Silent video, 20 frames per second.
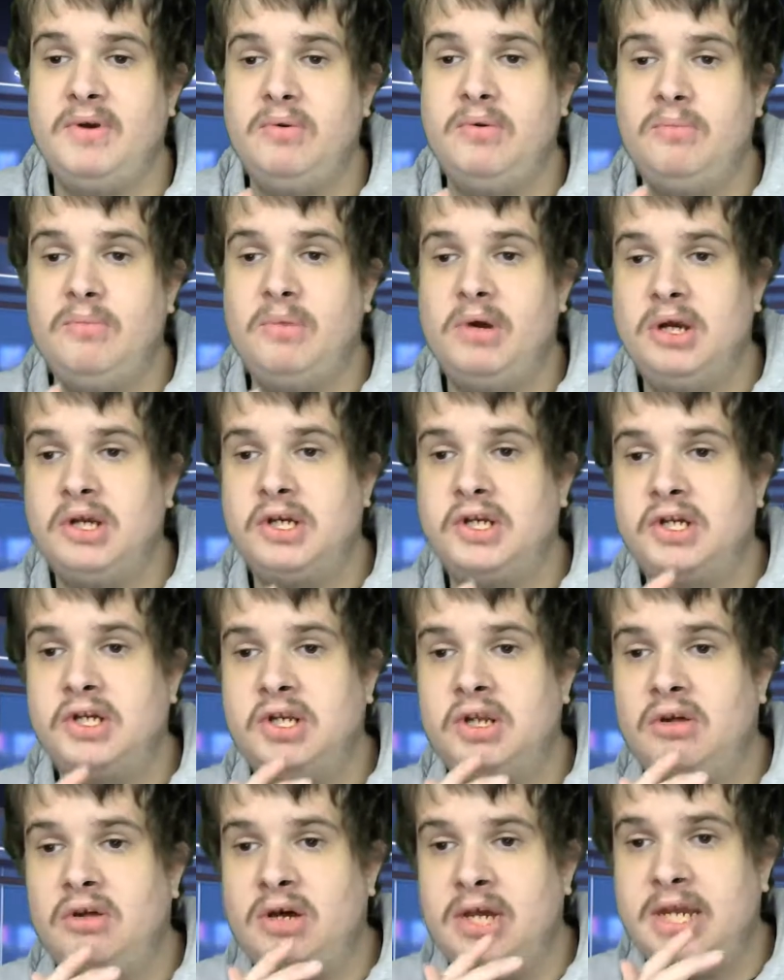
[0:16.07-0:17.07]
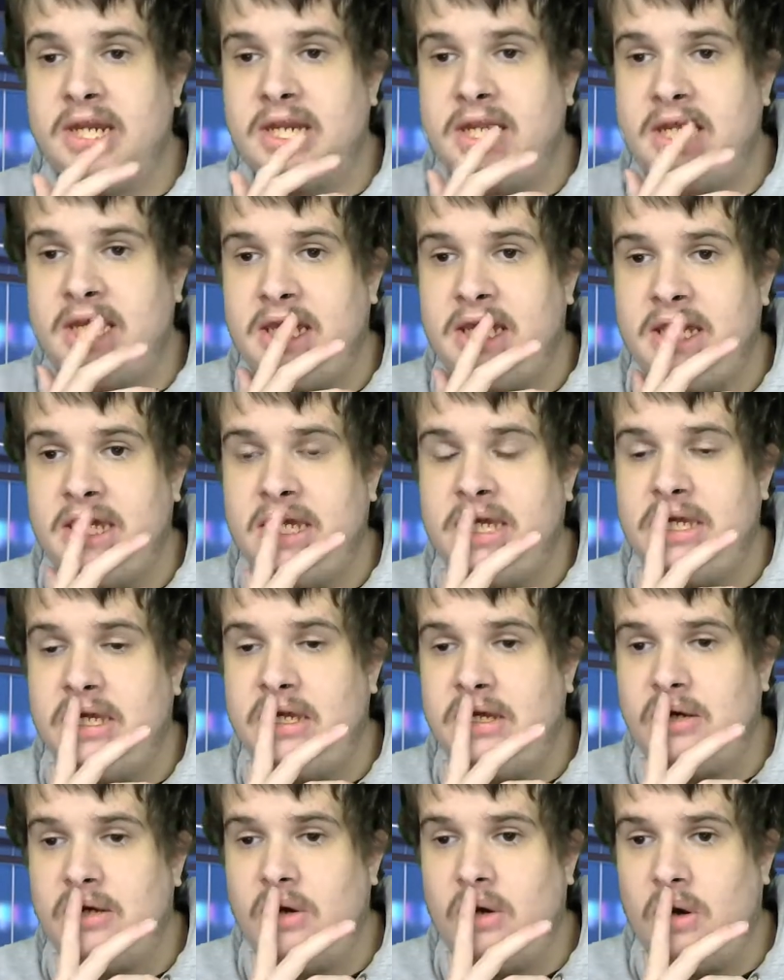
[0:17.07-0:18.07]
much
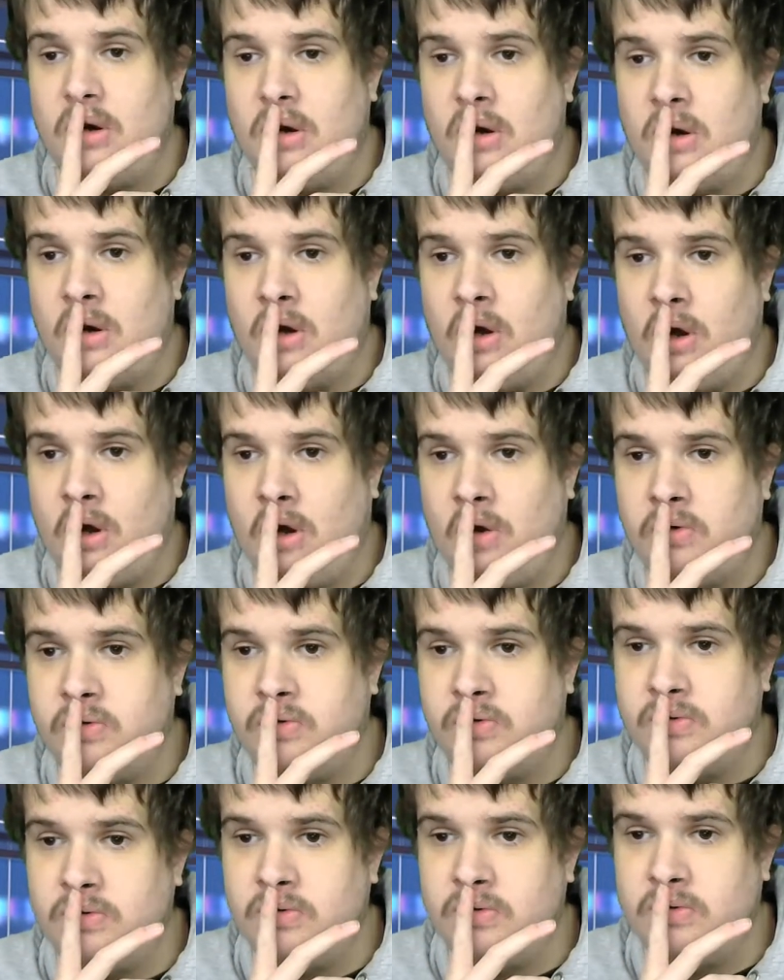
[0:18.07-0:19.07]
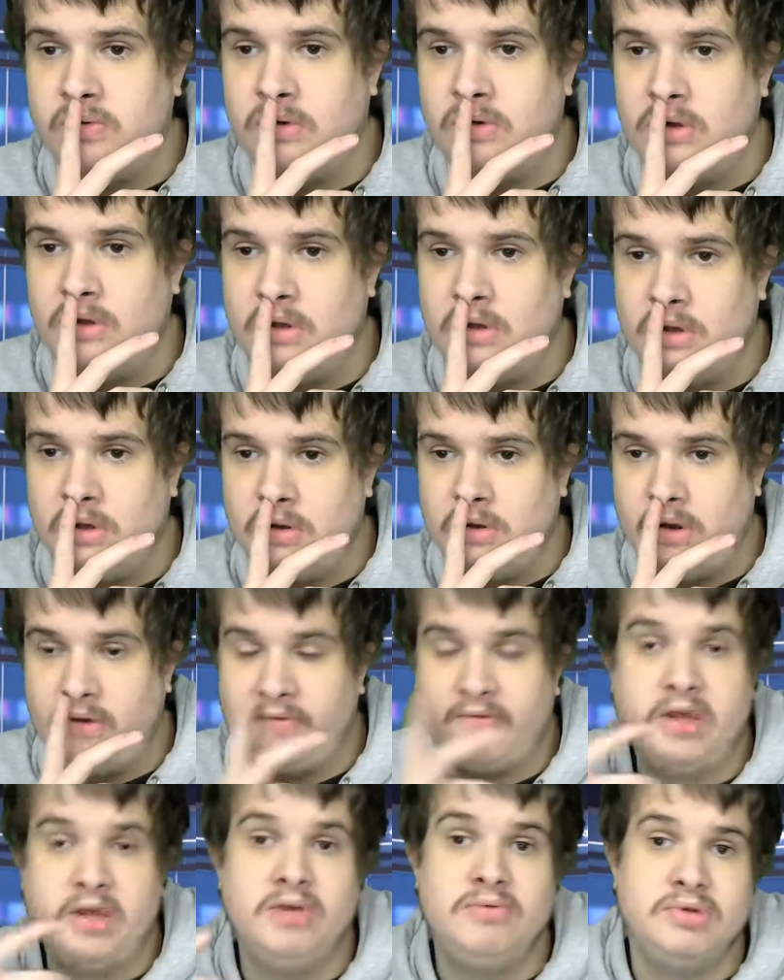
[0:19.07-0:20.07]
slightly off a
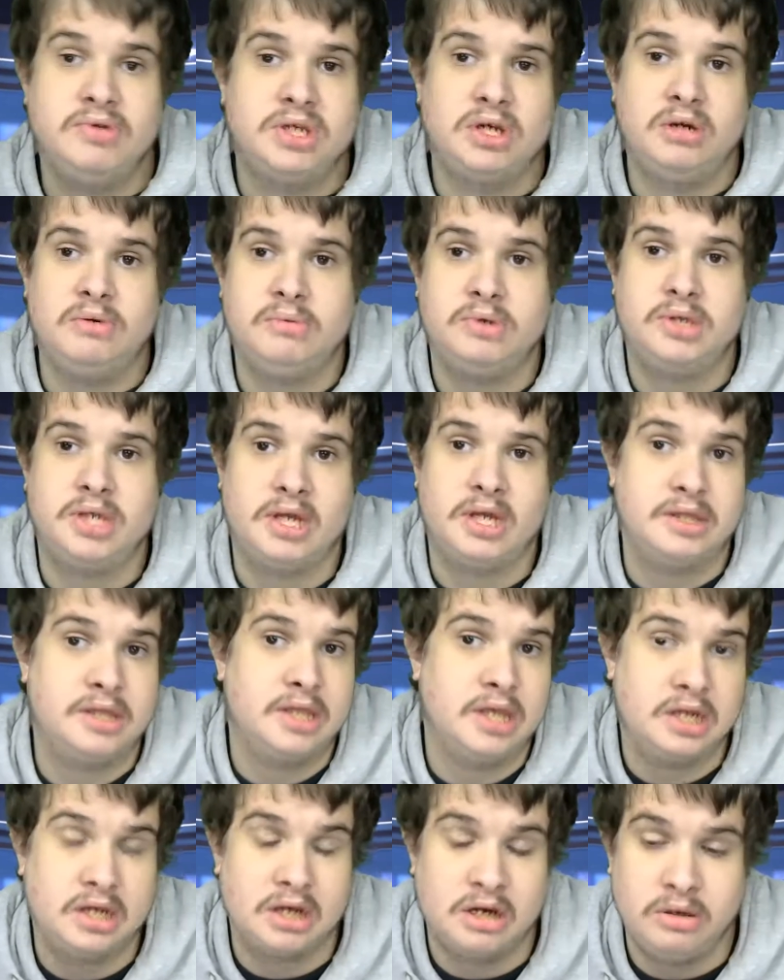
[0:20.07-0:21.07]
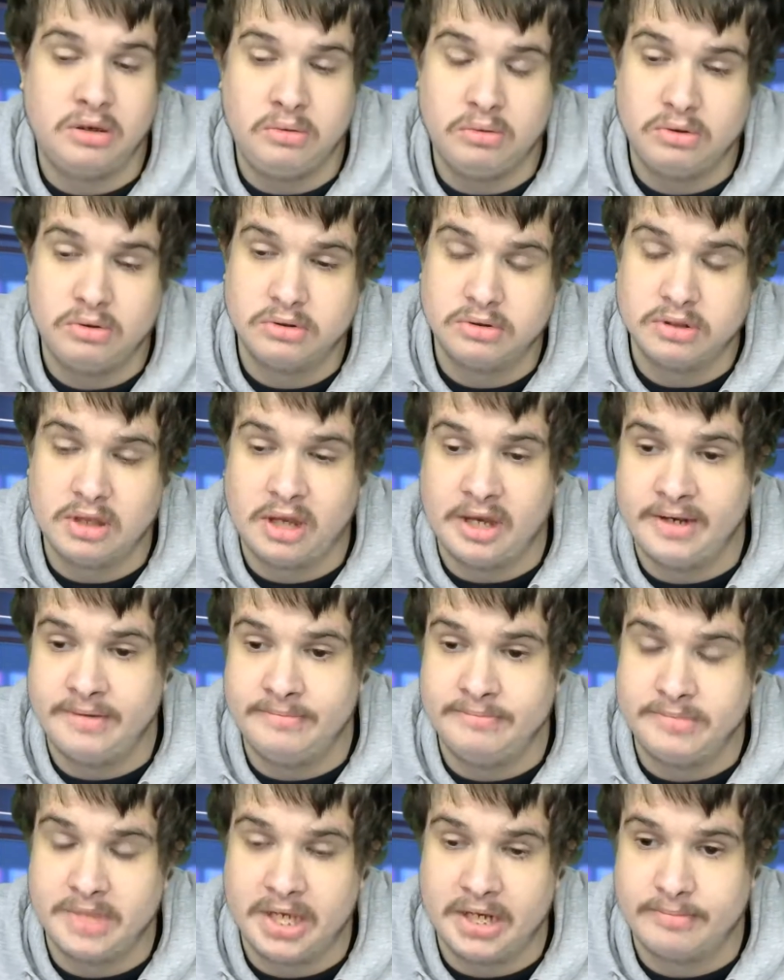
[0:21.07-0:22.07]
few results that did go
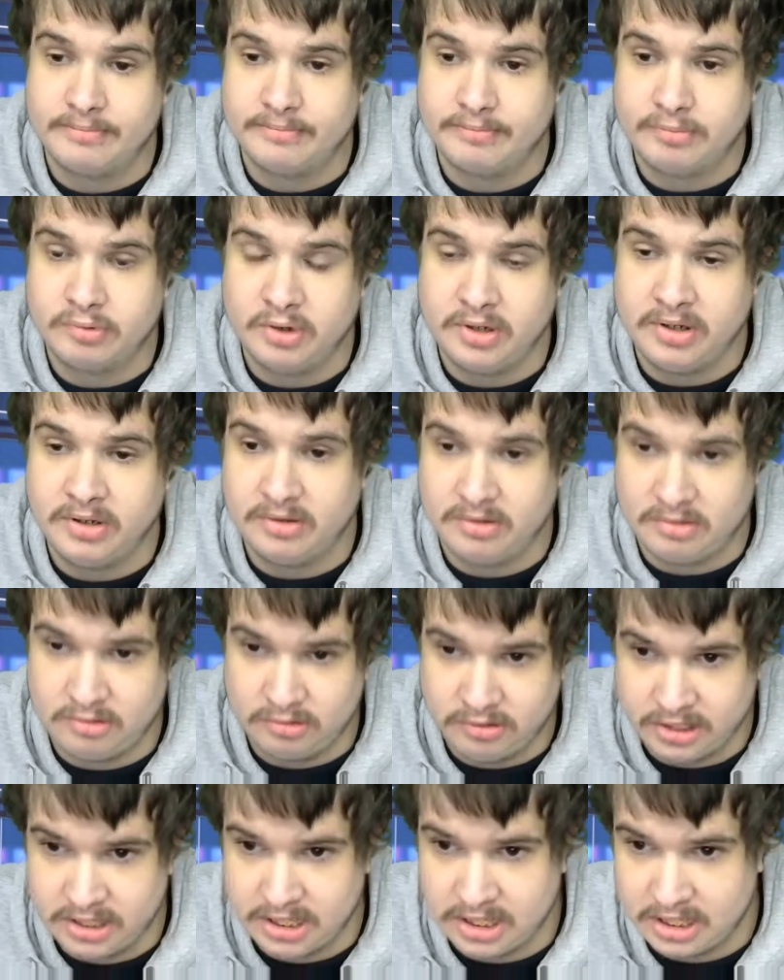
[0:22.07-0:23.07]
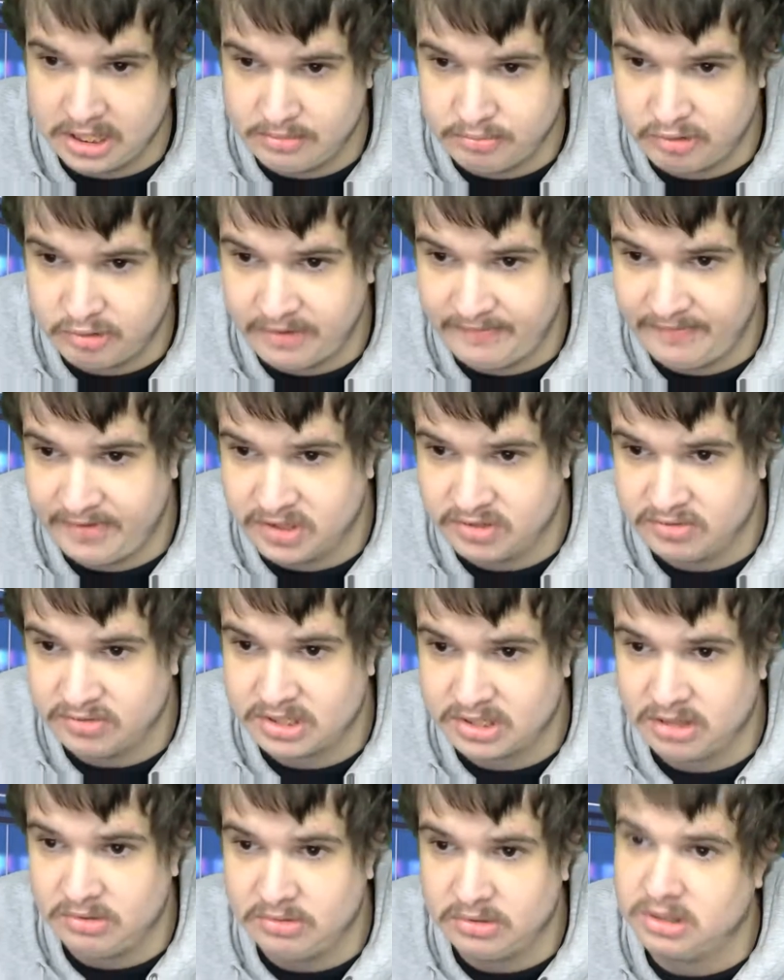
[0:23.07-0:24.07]
previous
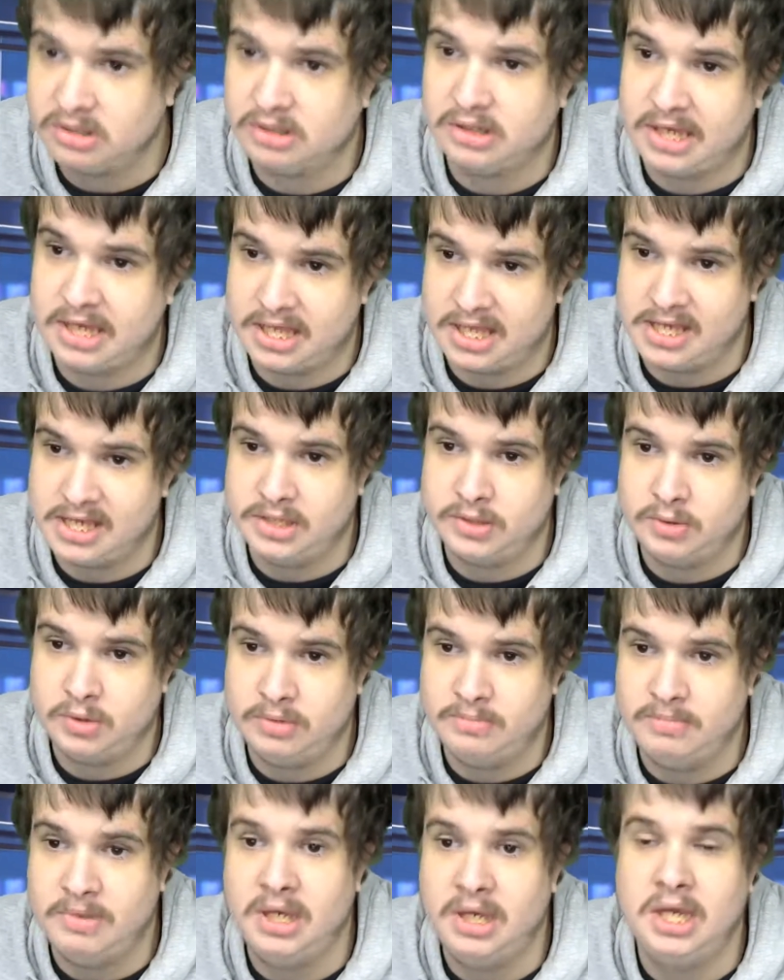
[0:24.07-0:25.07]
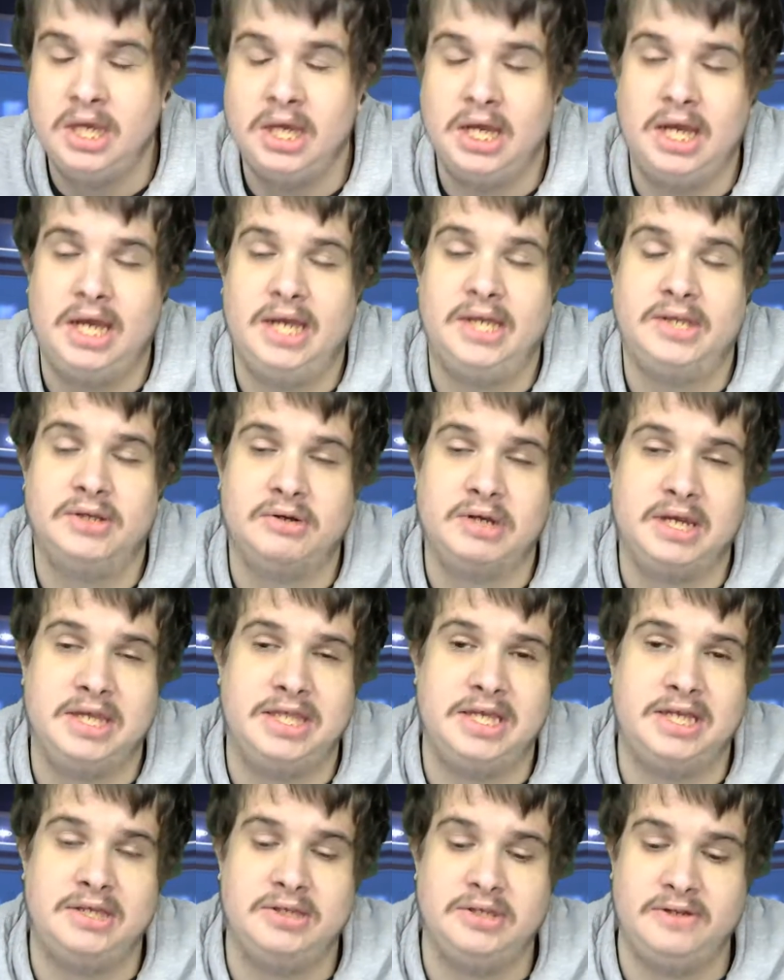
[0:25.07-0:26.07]
results. I'll get down to them as I get
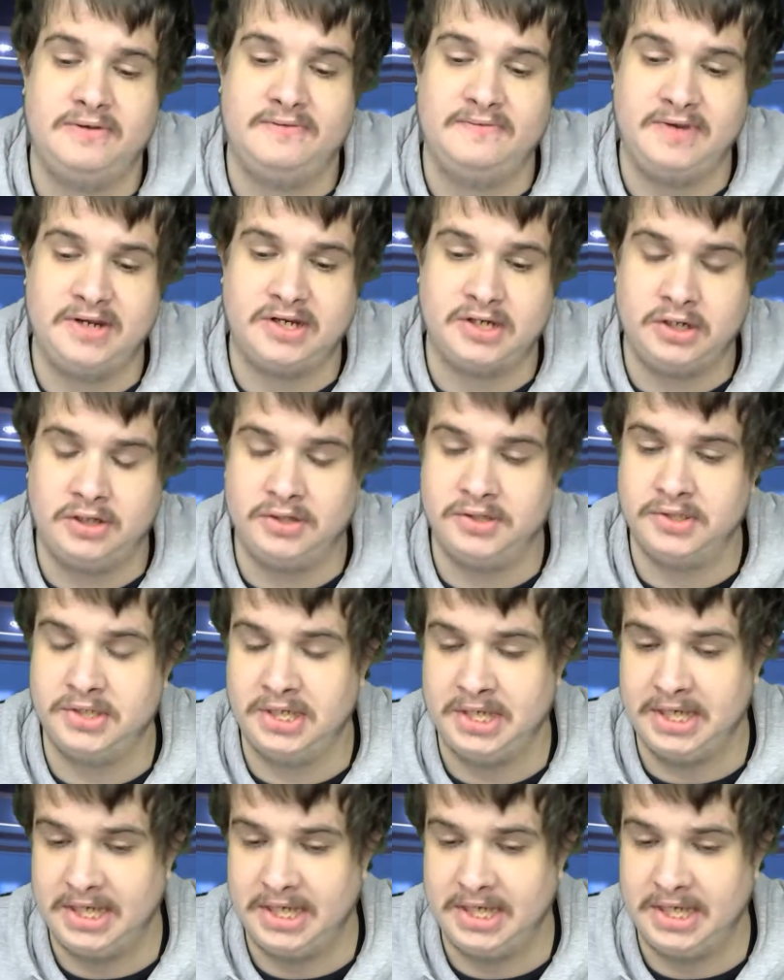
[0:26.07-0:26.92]
down to the fixtures.